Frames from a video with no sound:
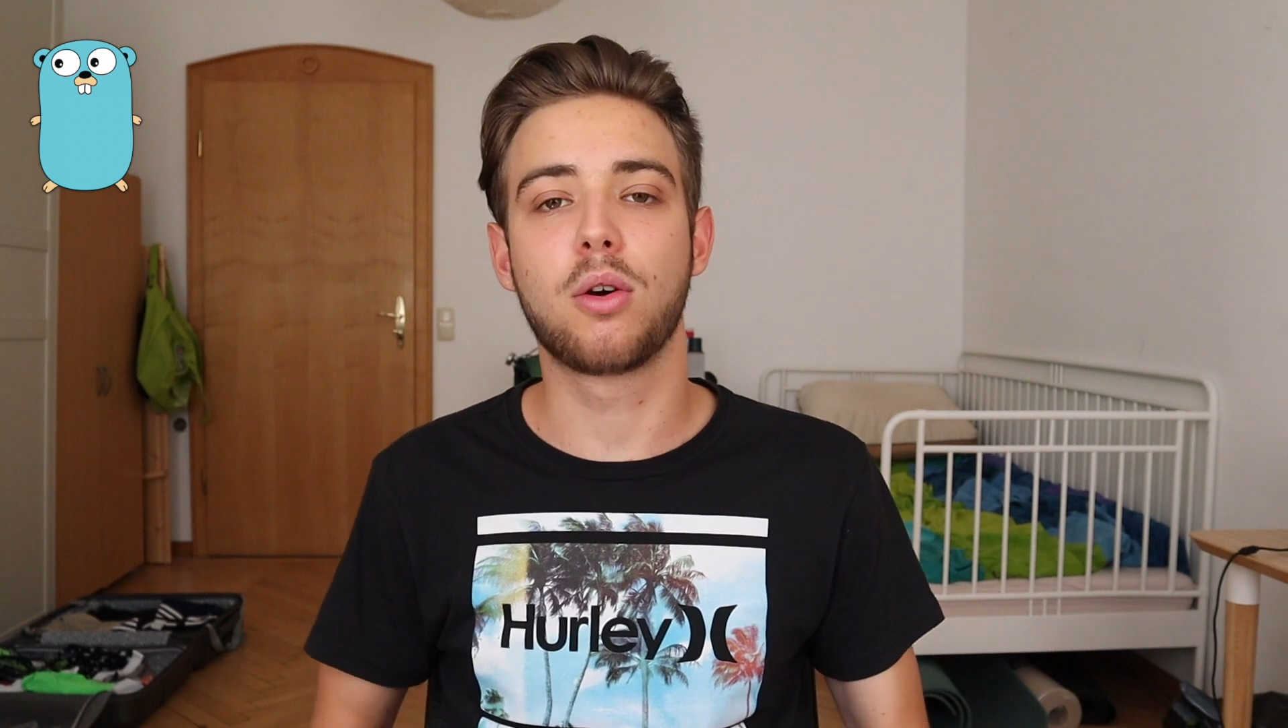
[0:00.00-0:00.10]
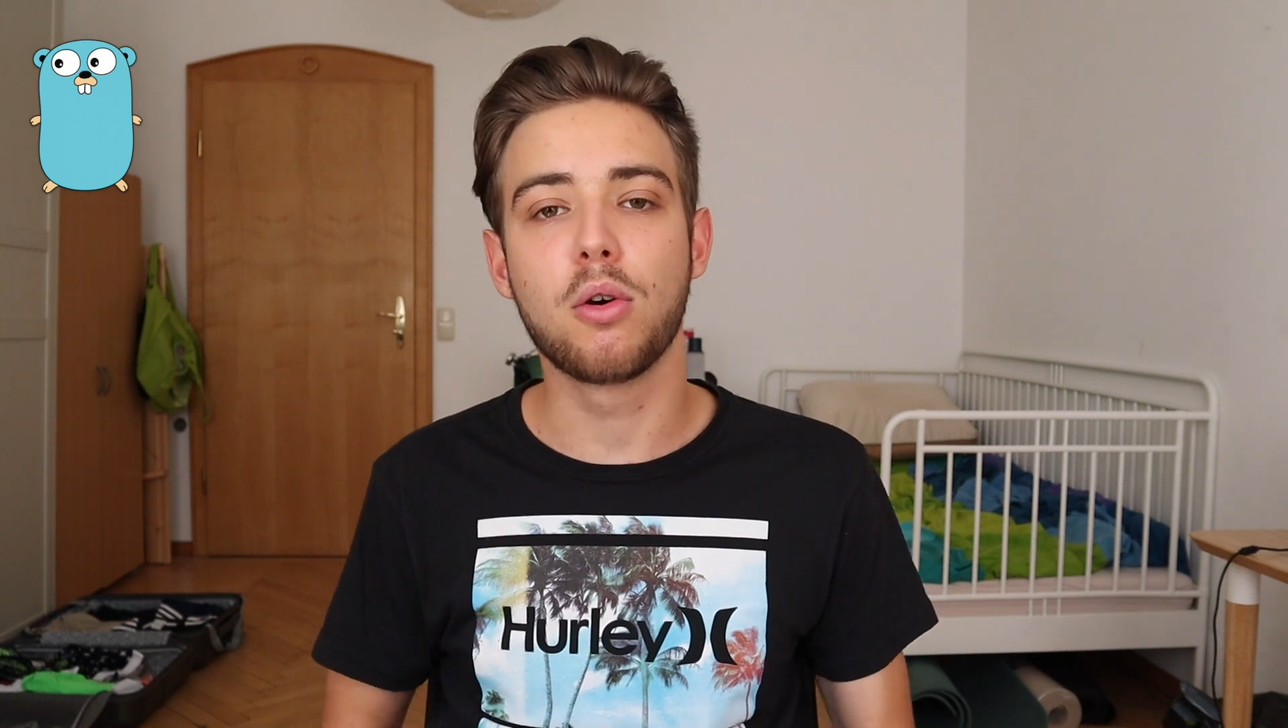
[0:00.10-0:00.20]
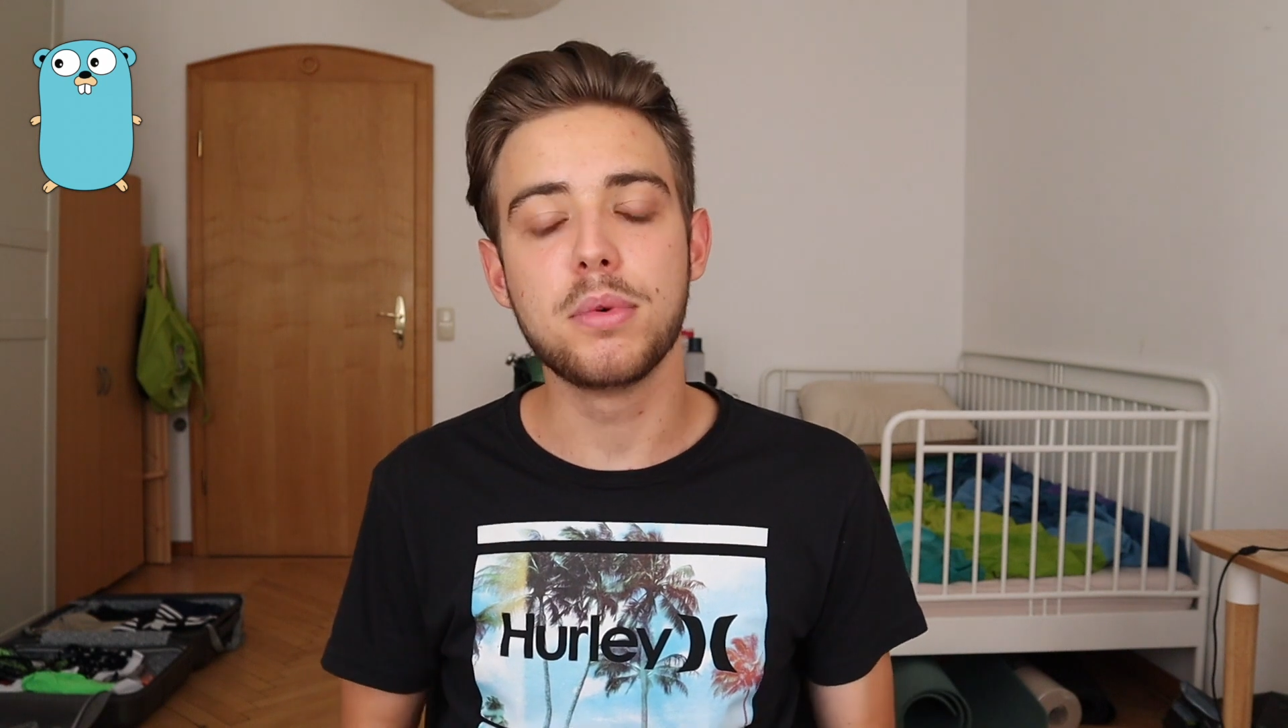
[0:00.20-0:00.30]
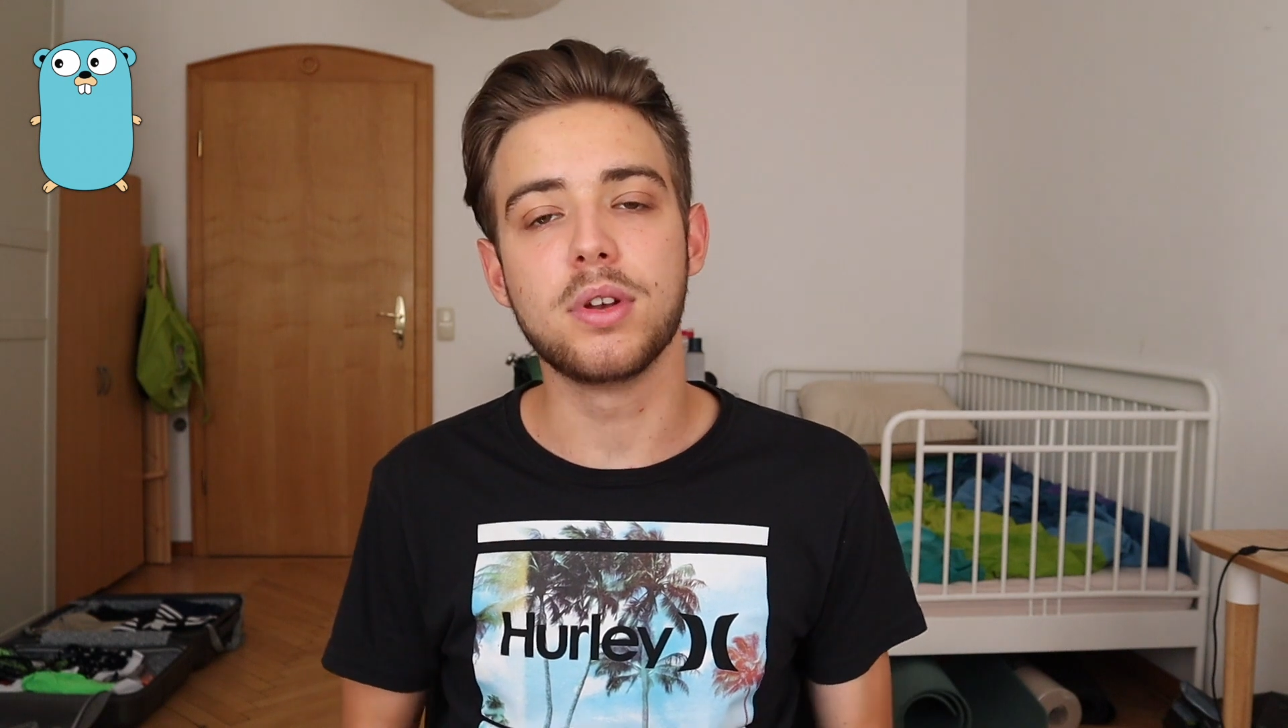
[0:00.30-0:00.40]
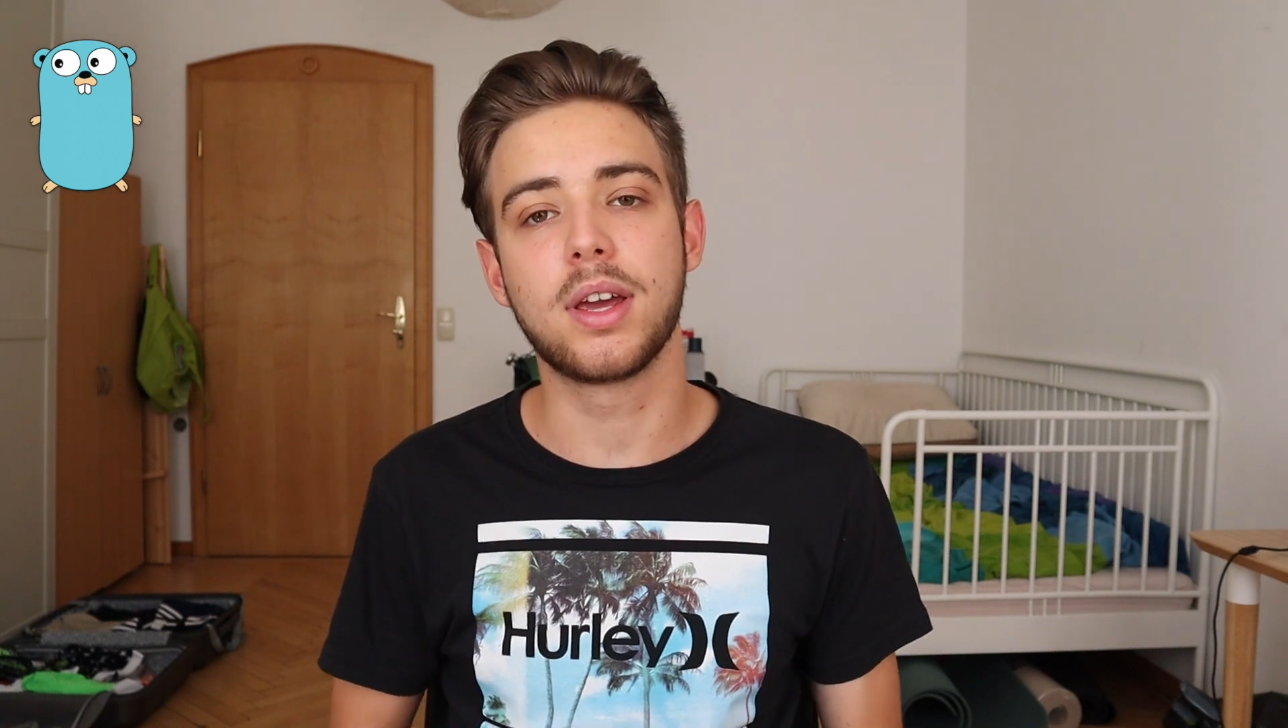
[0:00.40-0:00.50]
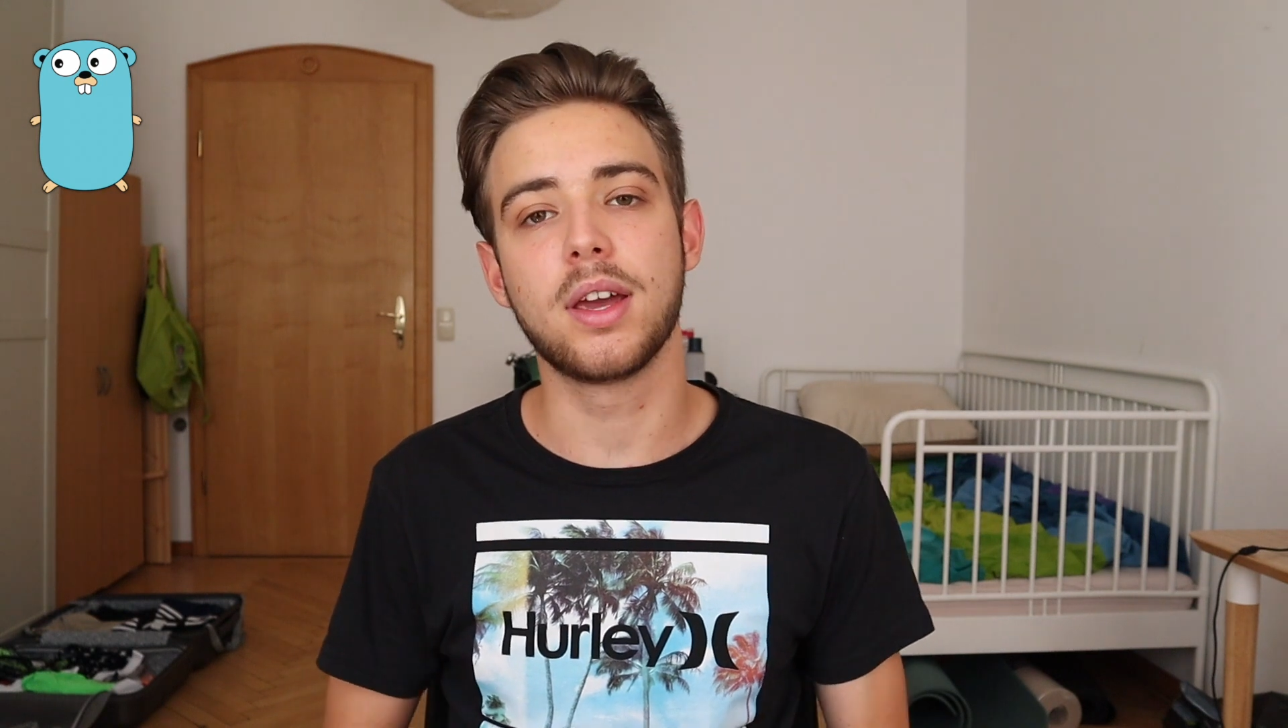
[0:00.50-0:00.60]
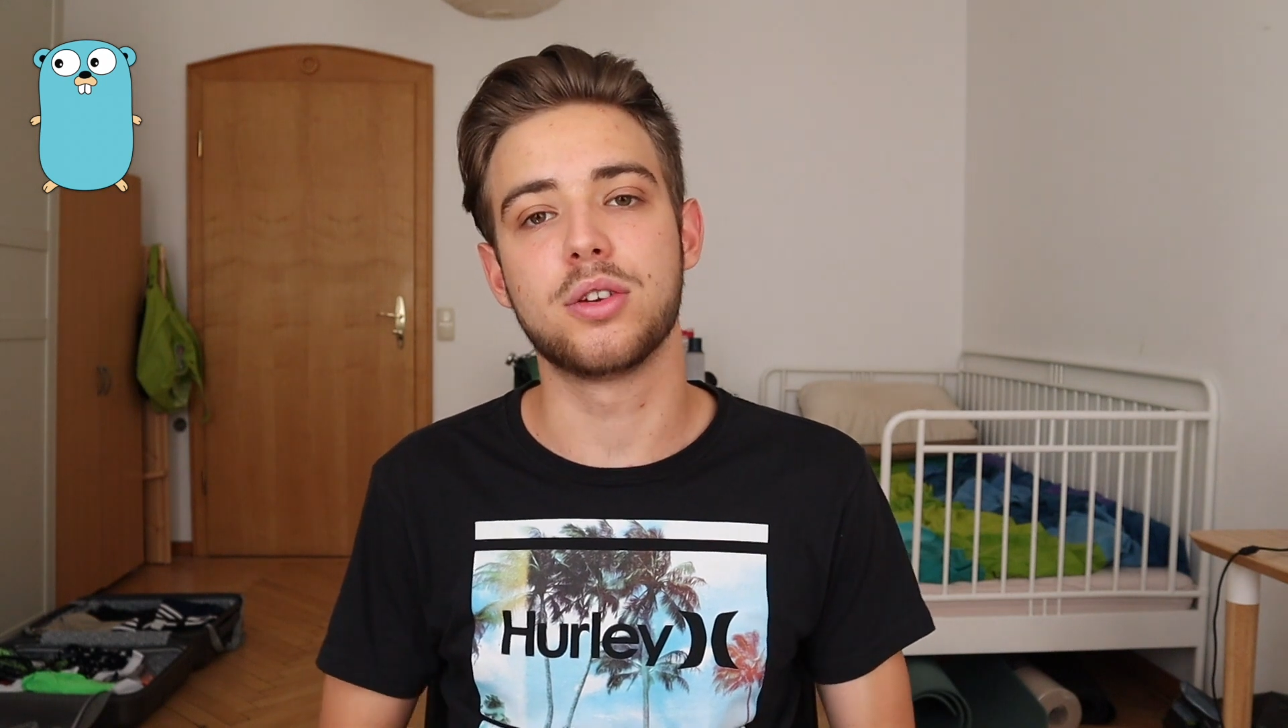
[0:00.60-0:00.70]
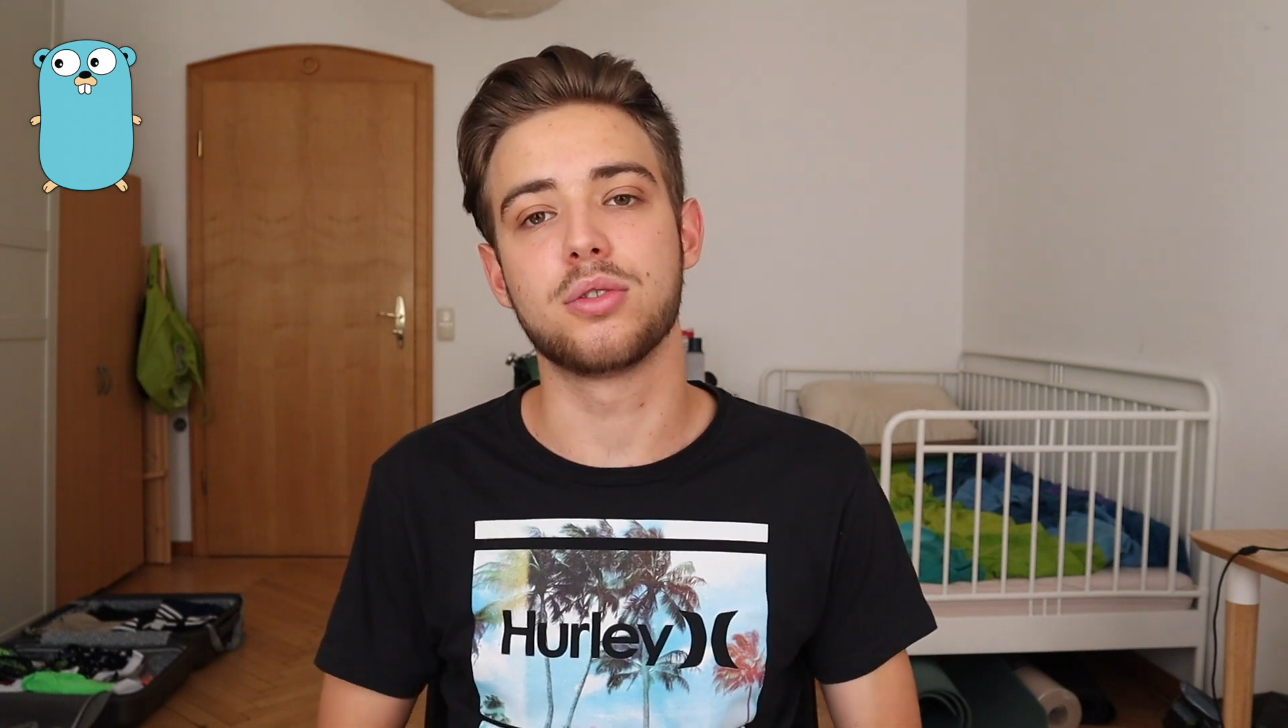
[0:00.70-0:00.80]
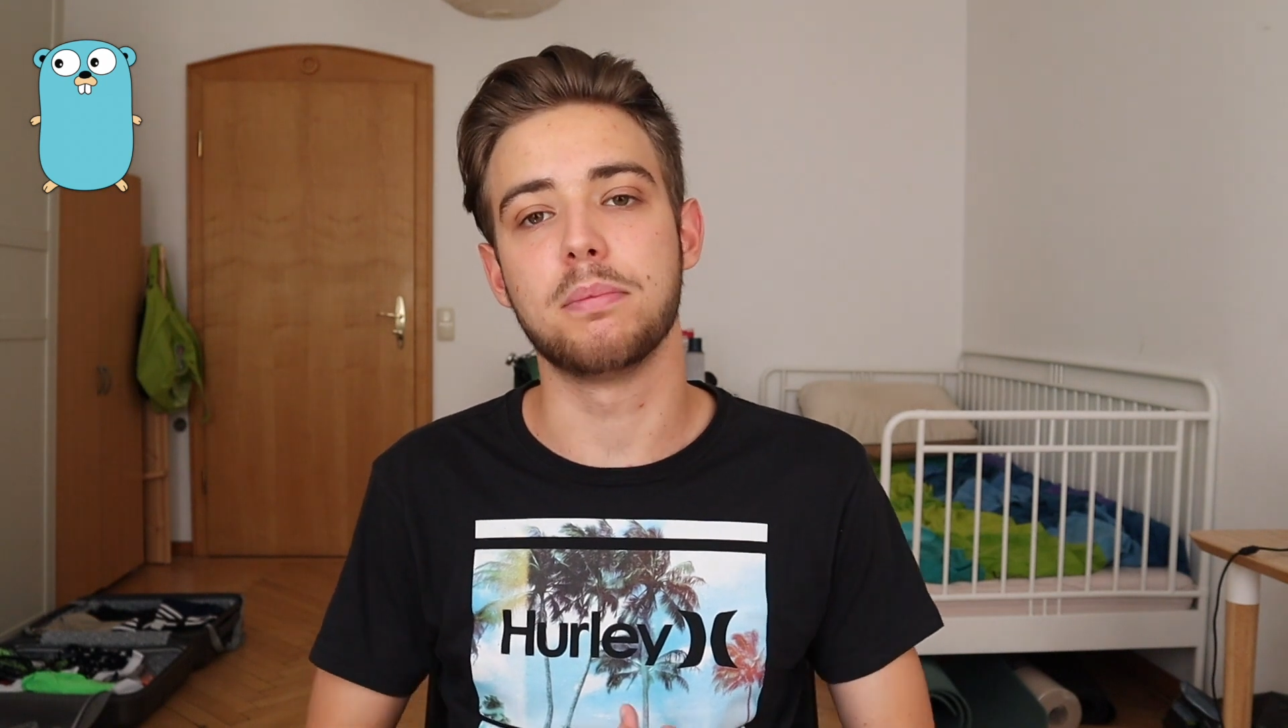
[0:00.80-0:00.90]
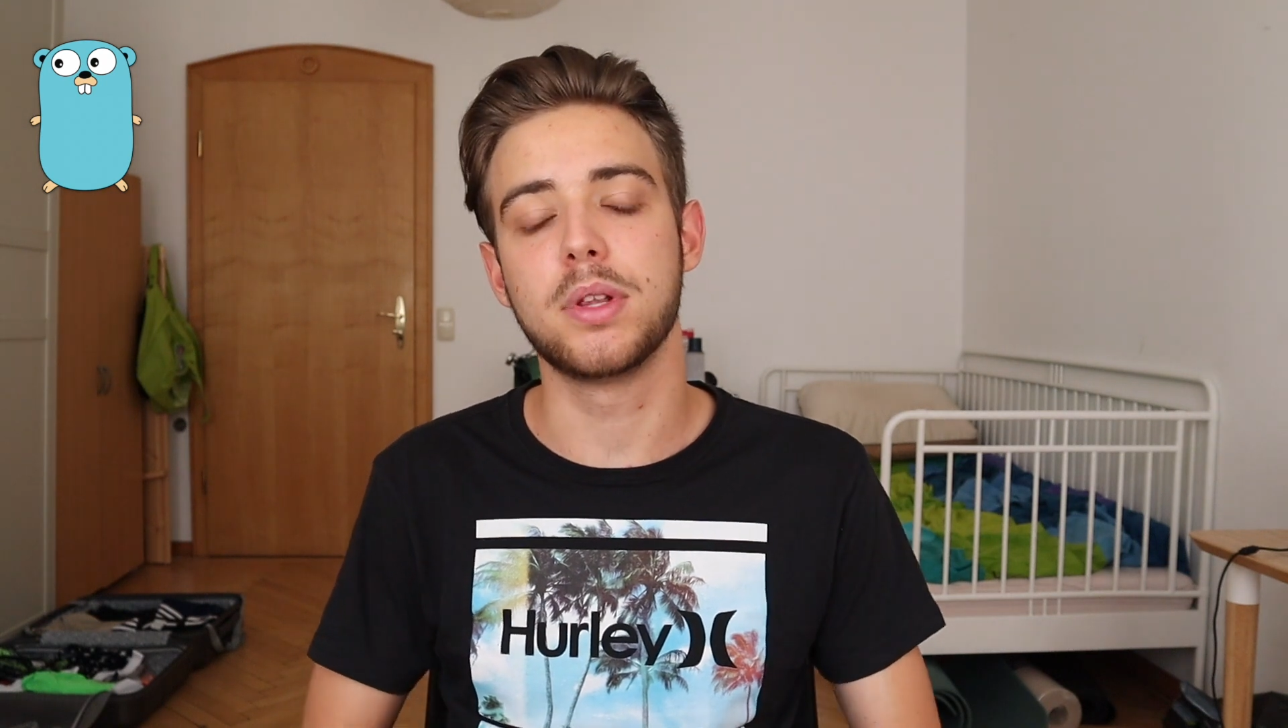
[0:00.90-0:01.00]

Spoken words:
communication